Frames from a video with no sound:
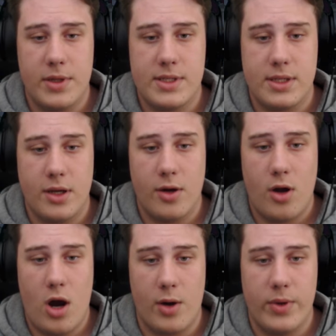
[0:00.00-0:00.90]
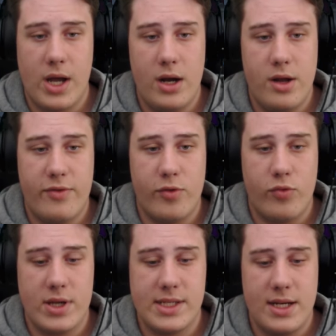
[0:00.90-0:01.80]
Let's see here. All right, we got enough
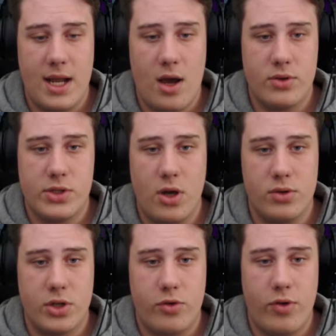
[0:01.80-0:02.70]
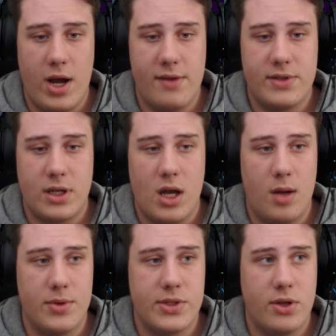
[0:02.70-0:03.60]
resin now. So to craft
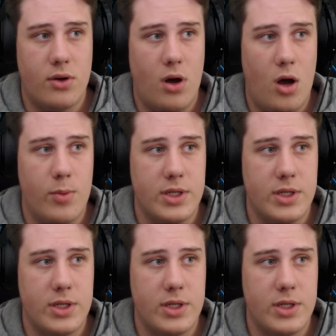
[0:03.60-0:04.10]
cobblestone, all we